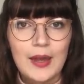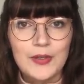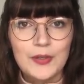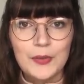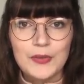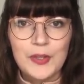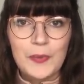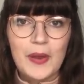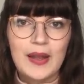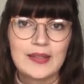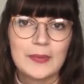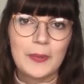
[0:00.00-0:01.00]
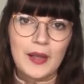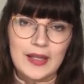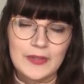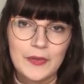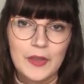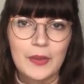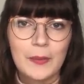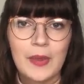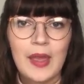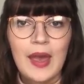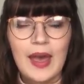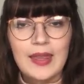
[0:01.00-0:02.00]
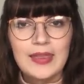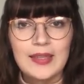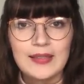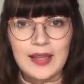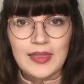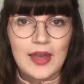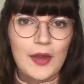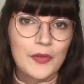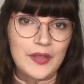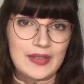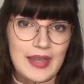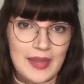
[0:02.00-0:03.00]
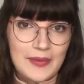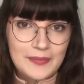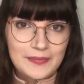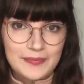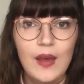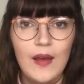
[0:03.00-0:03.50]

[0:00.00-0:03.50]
and you can also buy supplies for them and things like that on the day.